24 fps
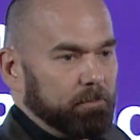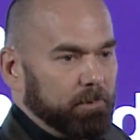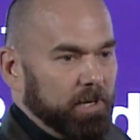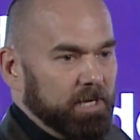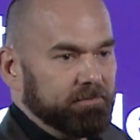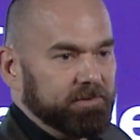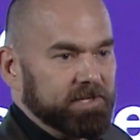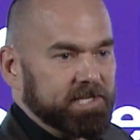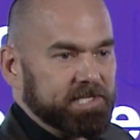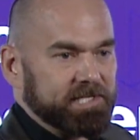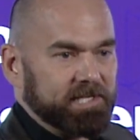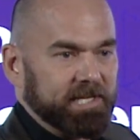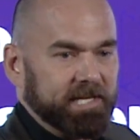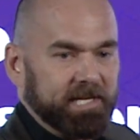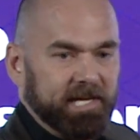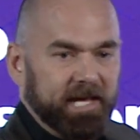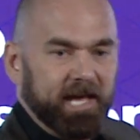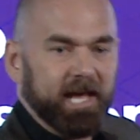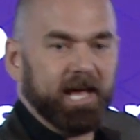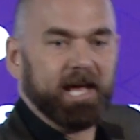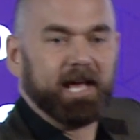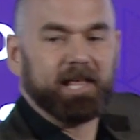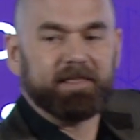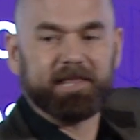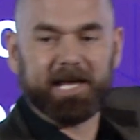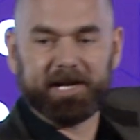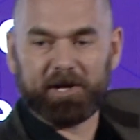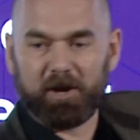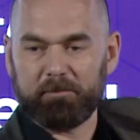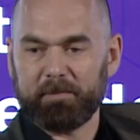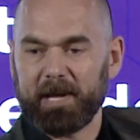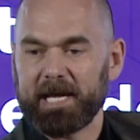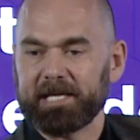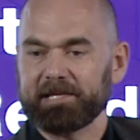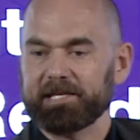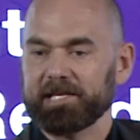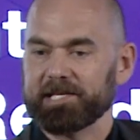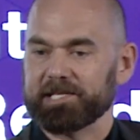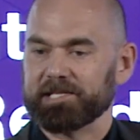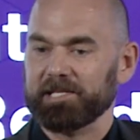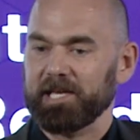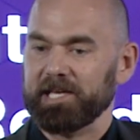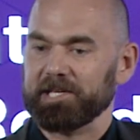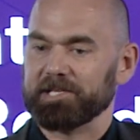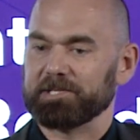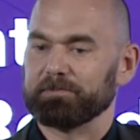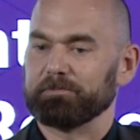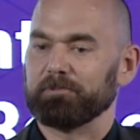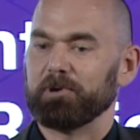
previously, they don't make this list.